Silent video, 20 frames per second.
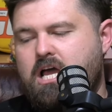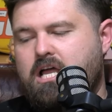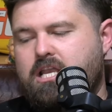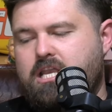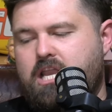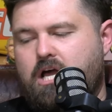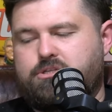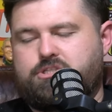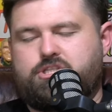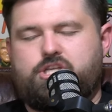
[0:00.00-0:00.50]

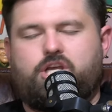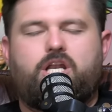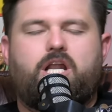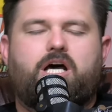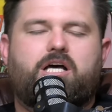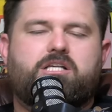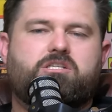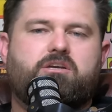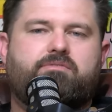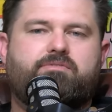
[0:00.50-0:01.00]
Nelson
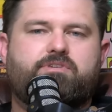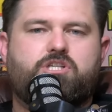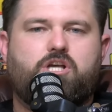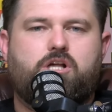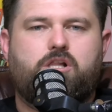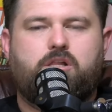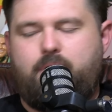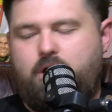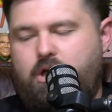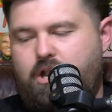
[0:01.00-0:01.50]
Asafa
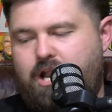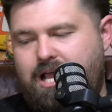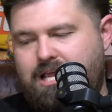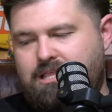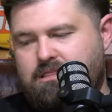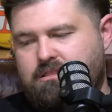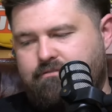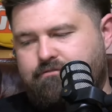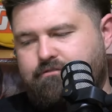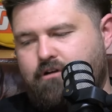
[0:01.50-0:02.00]
Solomona
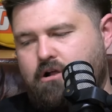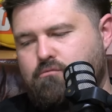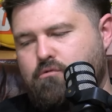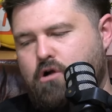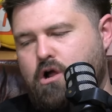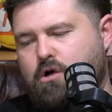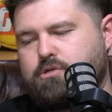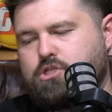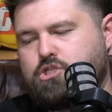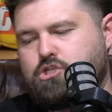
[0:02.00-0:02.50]
in the front
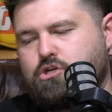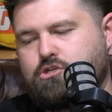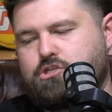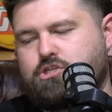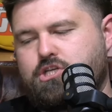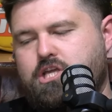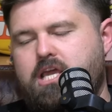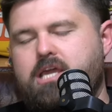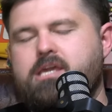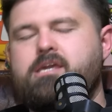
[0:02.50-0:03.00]
row with
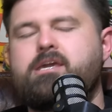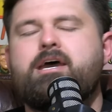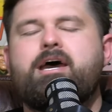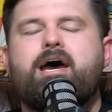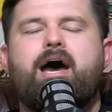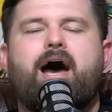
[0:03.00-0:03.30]
Josh King.